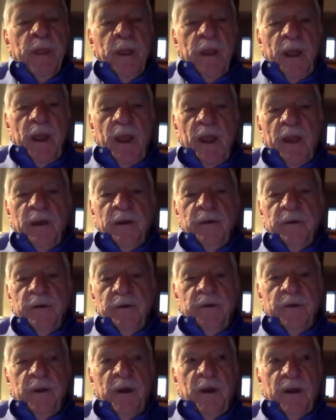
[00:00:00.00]

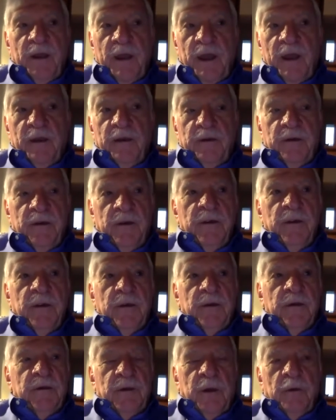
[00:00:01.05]
And again,
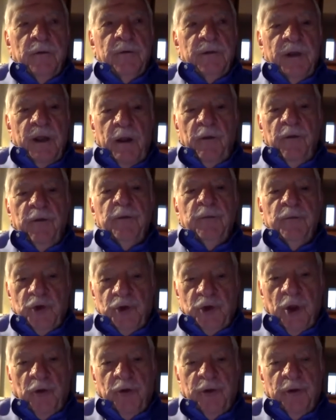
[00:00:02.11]
don't tell them,
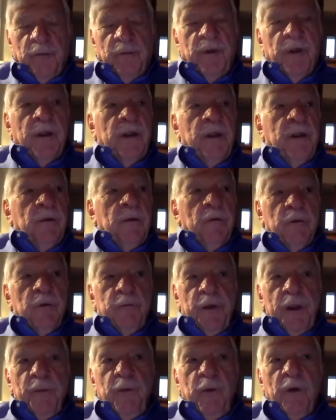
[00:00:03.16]
show them. When
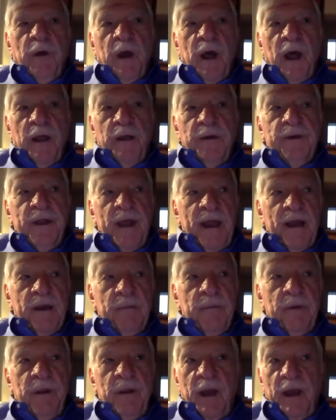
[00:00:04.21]
people contact
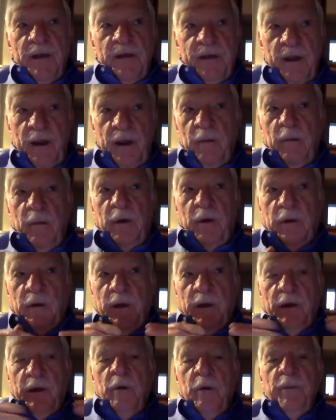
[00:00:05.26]
me, I tell them a
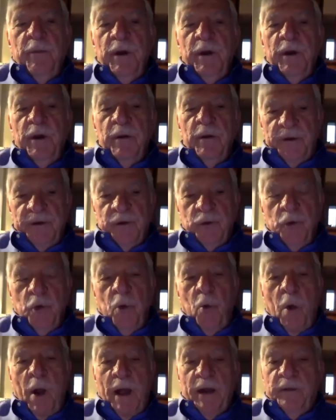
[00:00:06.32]
little bit about
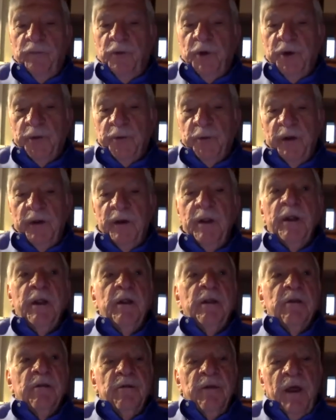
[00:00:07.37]
school wide enrichment
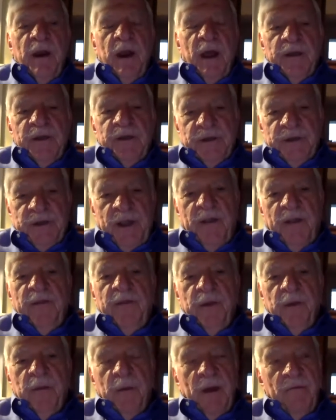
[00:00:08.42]
then I
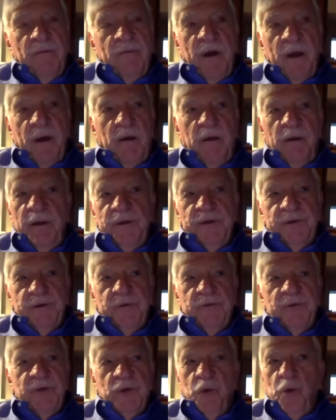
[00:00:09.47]
send them, I've got a list
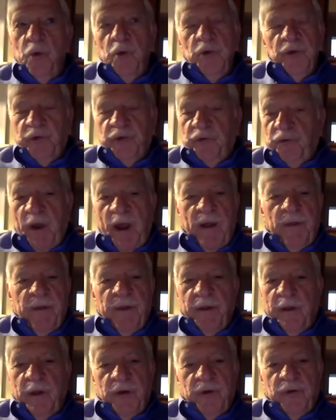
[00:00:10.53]
of schools around the
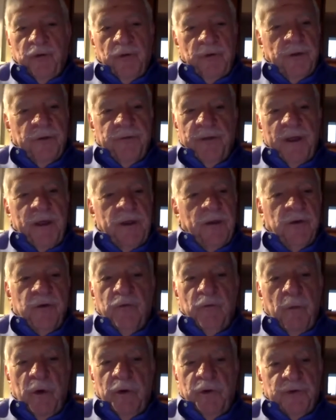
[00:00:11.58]
country that they can
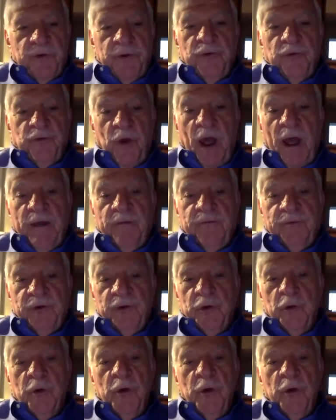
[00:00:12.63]
mostly drive to.